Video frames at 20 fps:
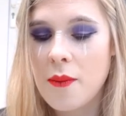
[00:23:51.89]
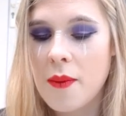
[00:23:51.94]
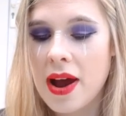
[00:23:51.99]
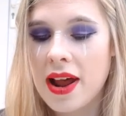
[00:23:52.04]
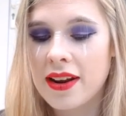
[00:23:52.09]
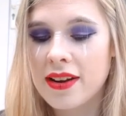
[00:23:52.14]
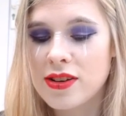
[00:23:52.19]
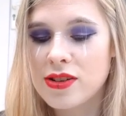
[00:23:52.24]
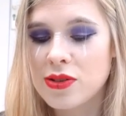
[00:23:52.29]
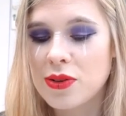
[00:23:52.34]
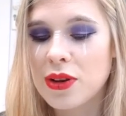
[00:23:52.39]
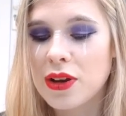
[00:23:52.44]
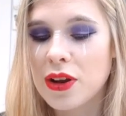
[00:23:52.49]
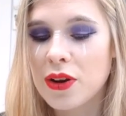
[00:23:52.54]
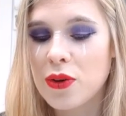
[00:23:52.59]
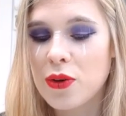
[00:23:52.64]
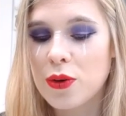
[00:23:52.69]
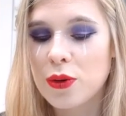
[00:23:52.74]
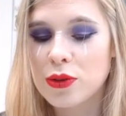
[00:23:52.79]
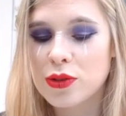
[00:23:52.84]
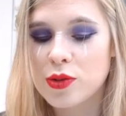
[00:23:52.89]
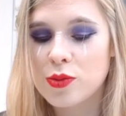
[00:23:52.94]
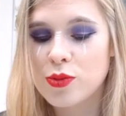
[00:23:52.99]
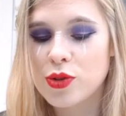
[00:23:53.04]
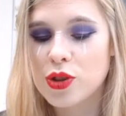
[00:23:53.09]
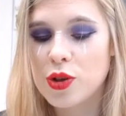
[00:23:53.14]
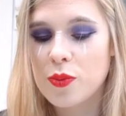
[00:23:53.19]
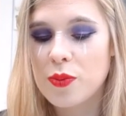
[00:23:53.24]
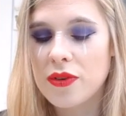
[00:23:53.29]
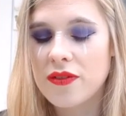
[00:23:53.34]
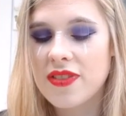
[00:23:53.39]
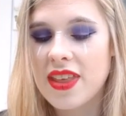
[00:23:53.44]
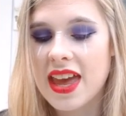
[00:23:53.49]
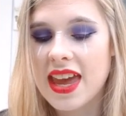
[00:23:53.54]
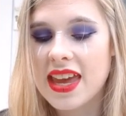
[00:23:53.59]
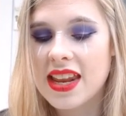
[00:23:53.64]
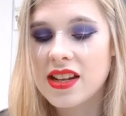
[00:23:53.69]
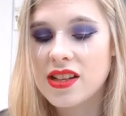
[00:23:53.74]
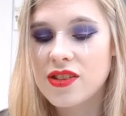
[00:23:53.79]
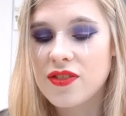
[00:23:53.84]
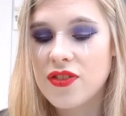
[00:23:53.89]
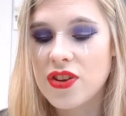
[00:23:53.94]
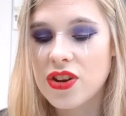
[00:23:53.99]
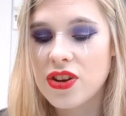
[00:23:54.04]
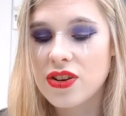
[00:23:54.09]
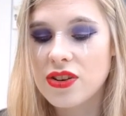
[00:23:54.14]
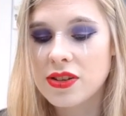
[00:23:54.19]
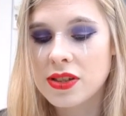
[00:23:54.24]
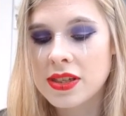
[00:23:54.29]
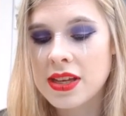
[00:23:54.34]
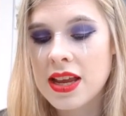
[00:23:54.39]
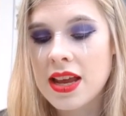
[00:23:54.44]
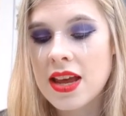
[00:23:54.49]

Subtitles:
well and doing an awesome job with their interviews.